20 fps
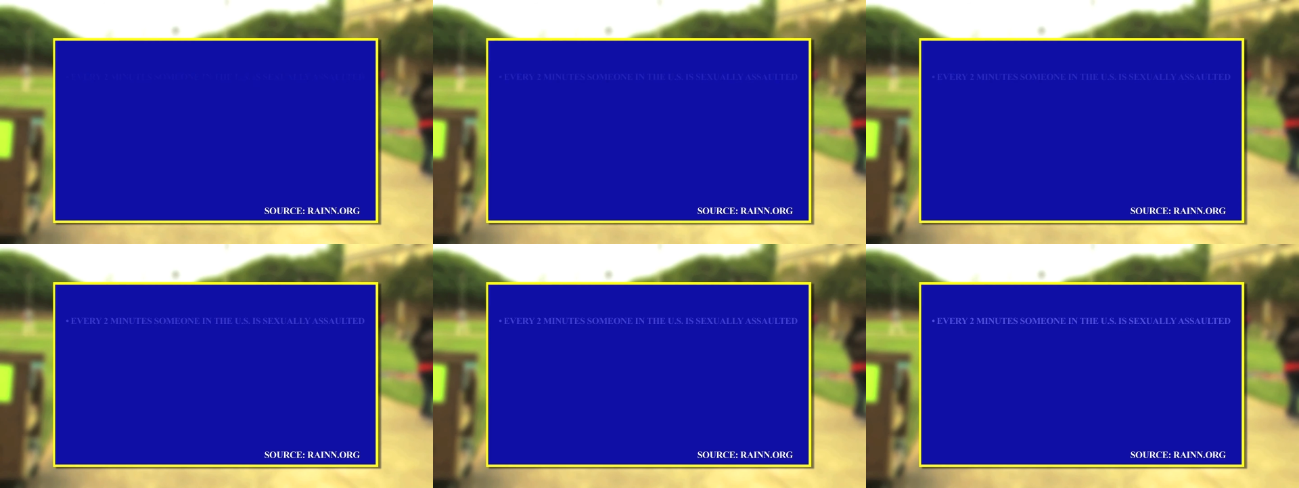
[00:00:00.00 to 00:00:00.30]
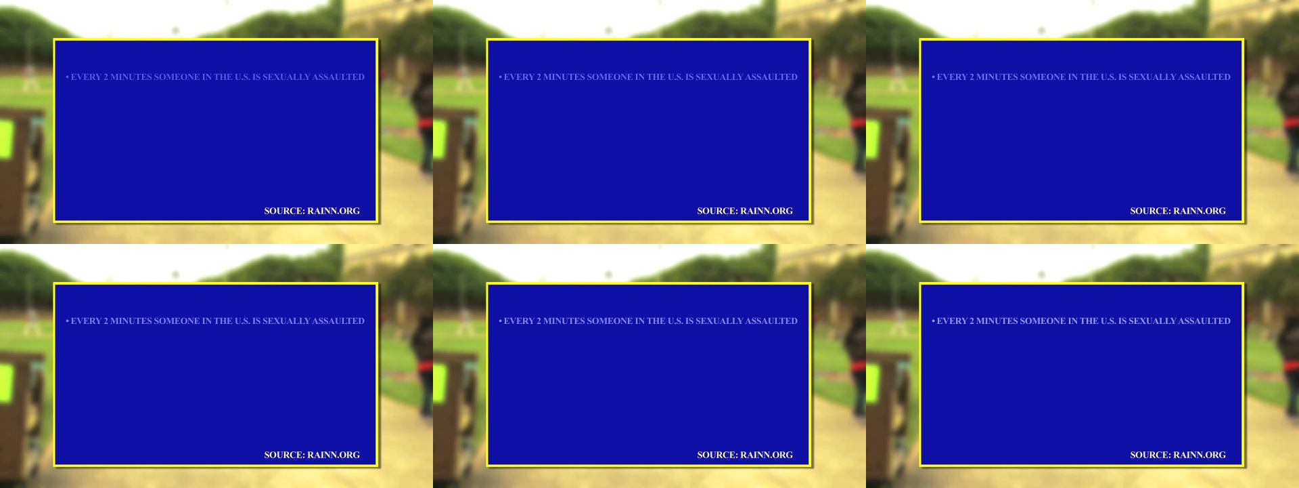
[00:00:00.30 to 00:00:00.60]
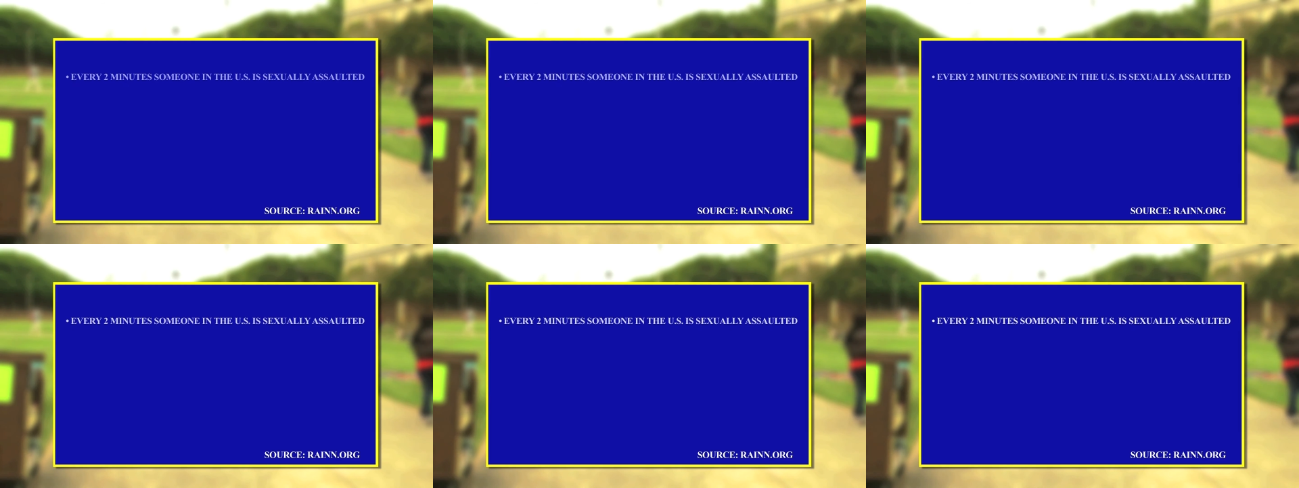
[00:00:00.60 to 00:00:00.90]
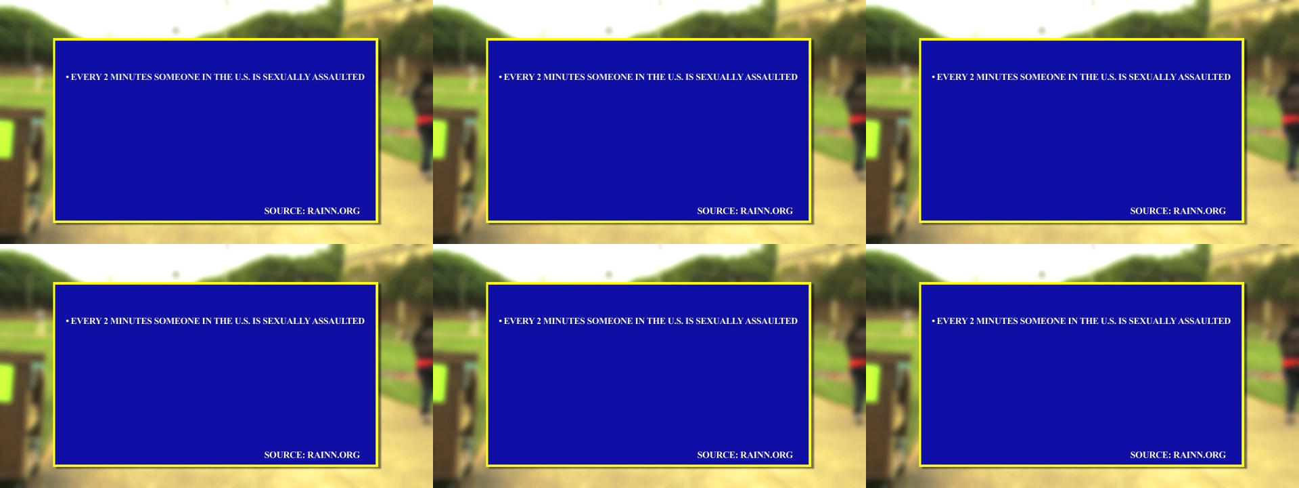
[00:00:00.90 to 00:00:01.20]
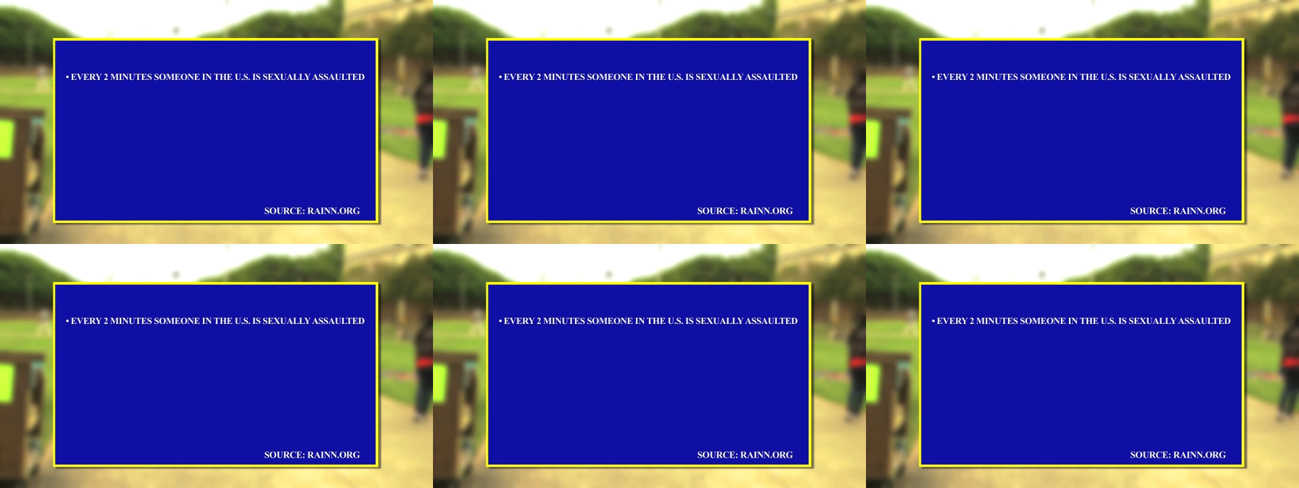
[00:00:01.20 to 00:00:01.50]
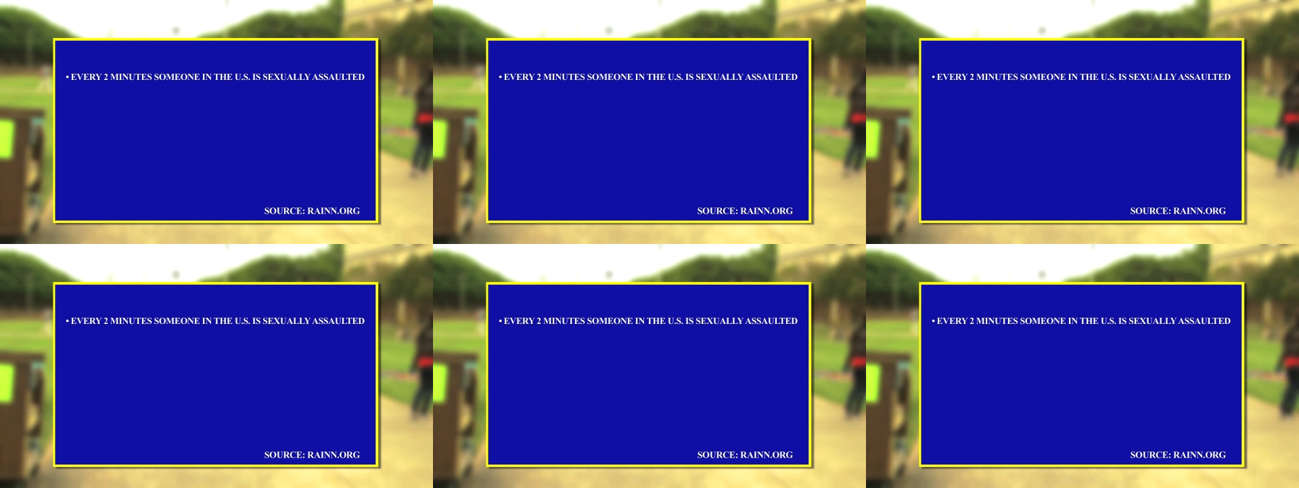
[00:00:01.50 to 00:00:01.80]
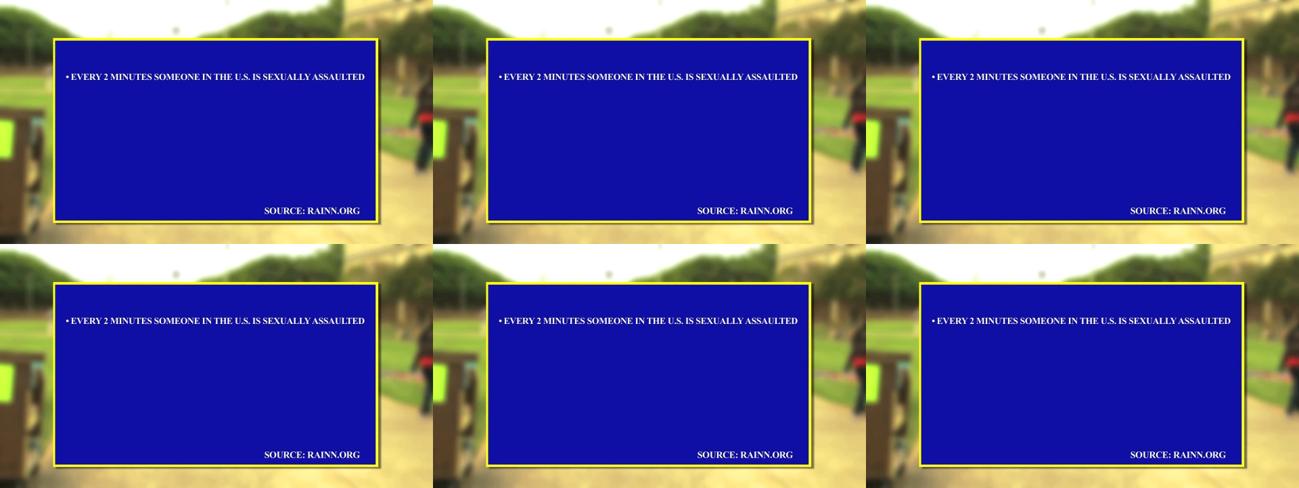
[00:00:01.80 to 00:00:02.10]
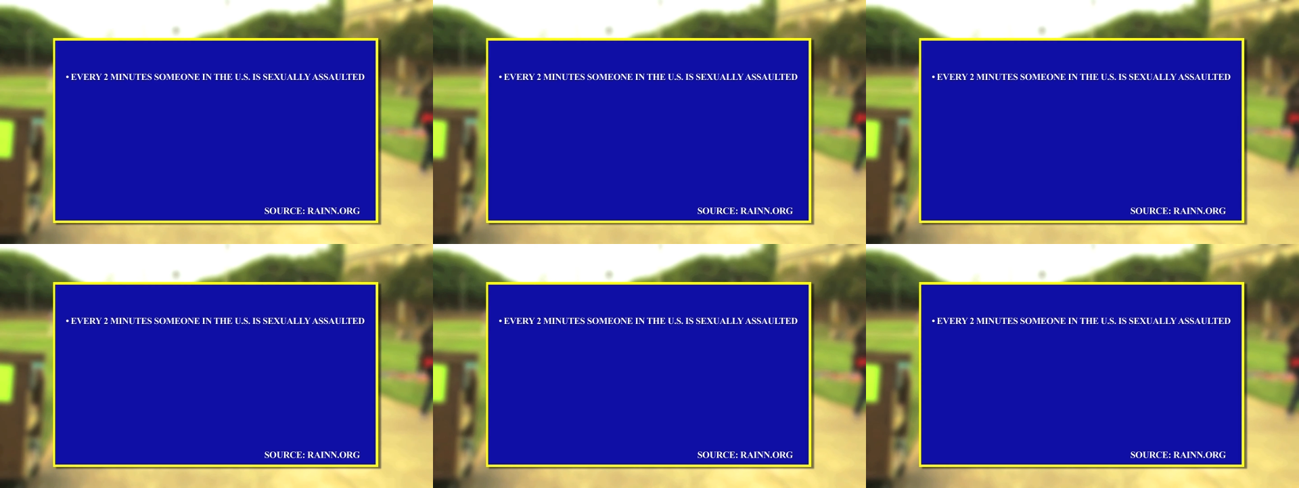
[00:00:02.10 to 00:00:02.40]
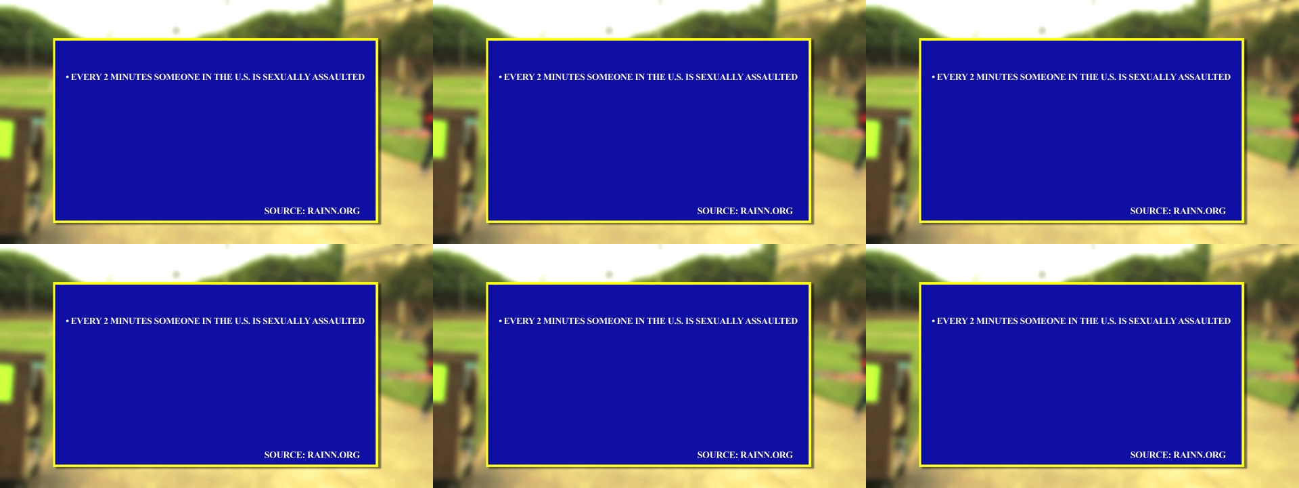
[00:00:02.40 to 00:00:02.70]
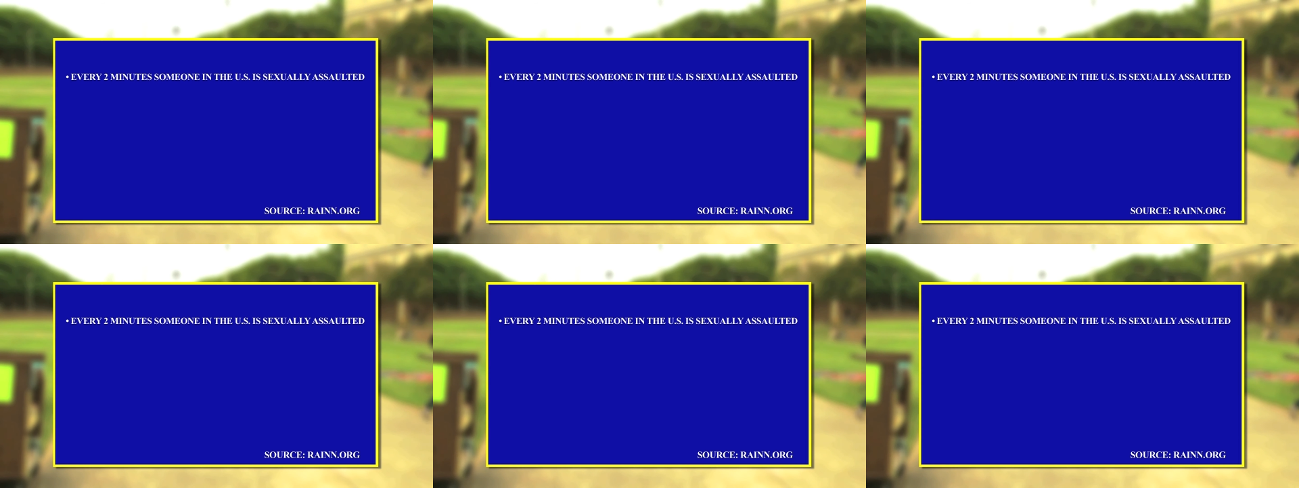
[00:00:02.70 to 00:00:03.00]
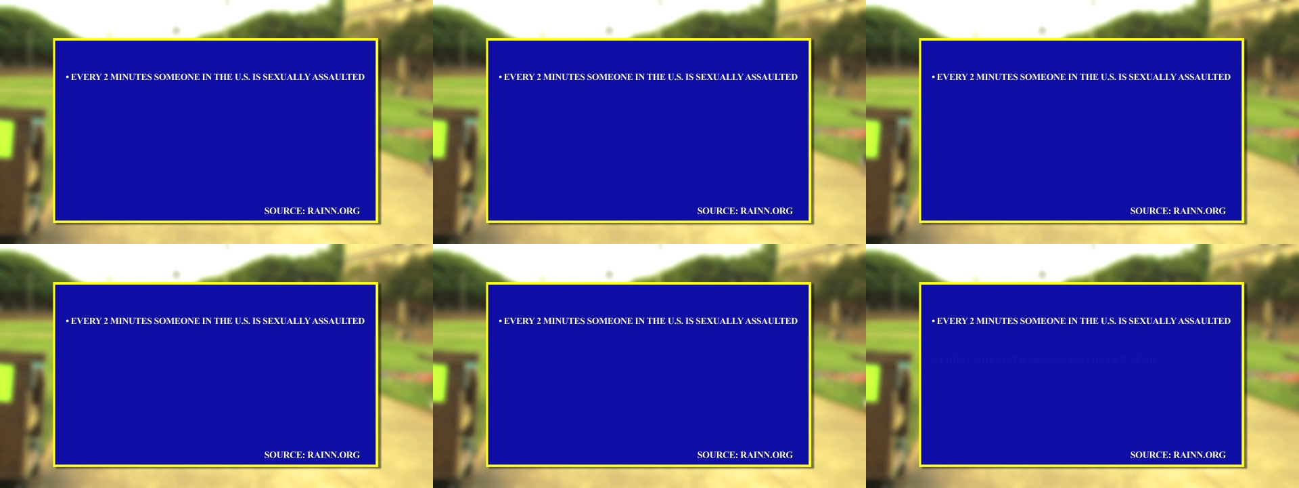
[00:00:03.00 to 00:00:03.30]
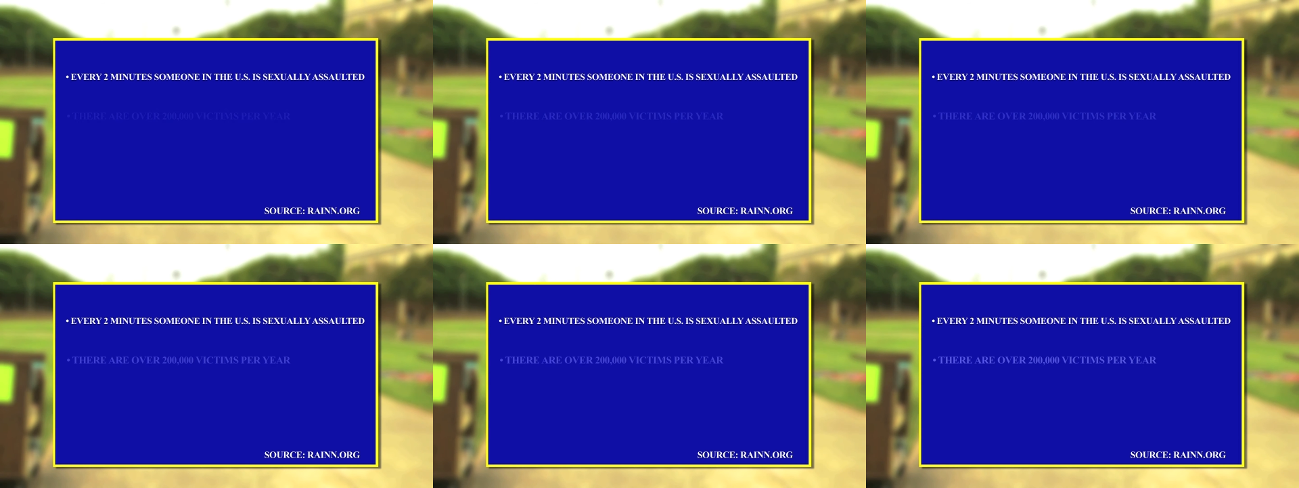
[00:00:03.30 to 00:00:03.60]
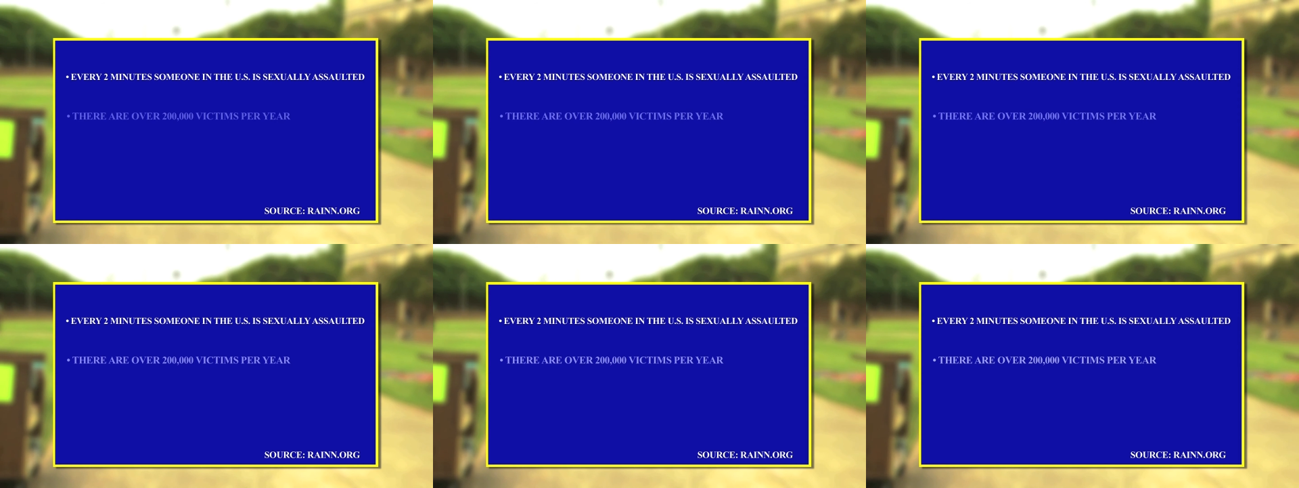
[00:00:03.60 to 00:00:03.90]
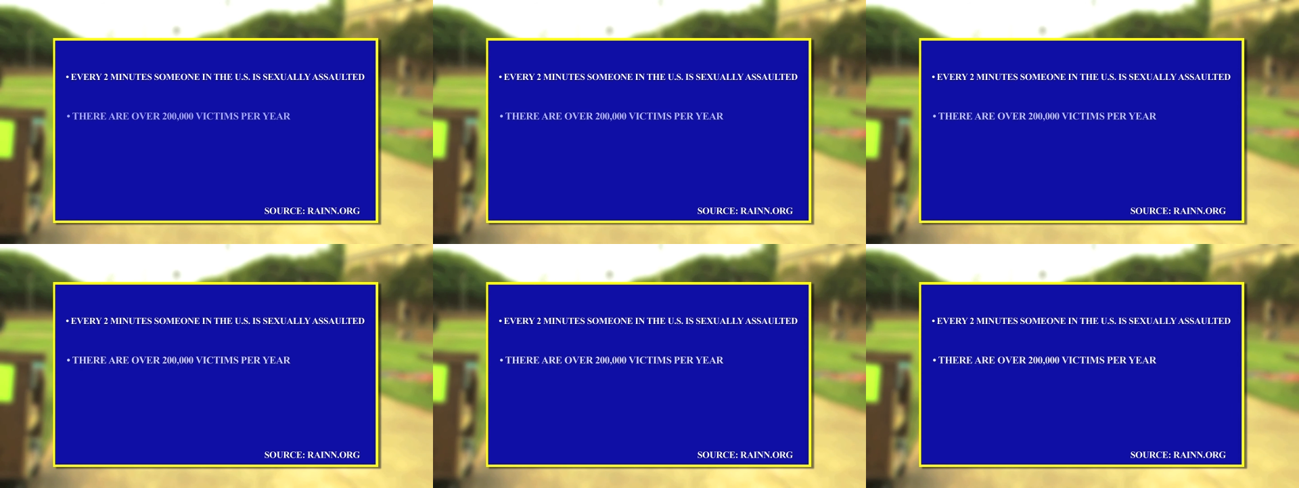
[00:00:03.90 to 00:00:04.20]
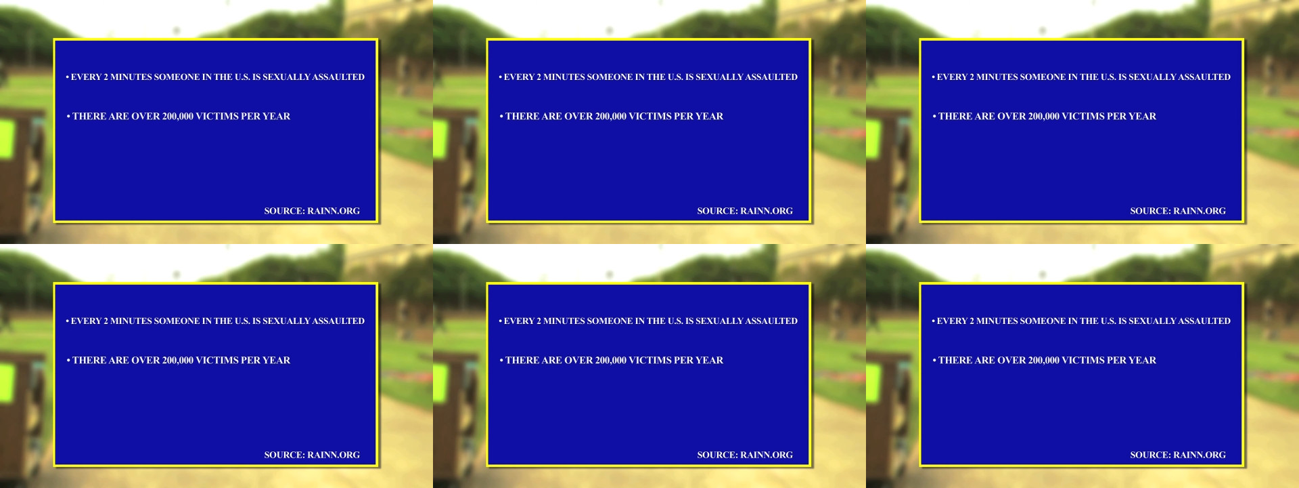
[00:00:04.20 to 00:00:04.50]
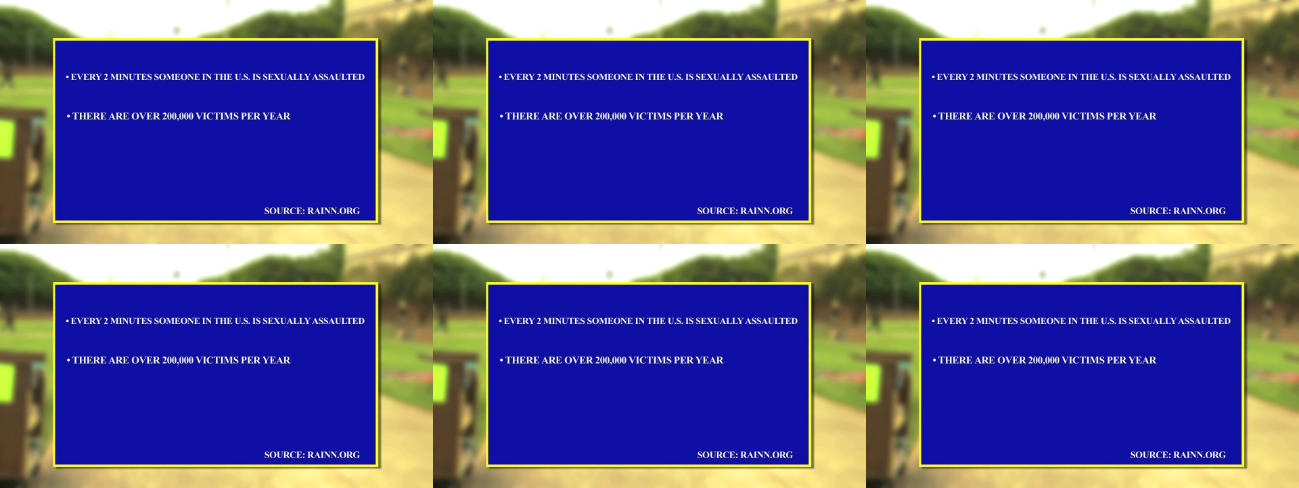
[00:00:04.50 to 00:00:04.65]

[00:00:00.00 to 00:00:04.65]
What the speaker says: [unreadable: no face in view]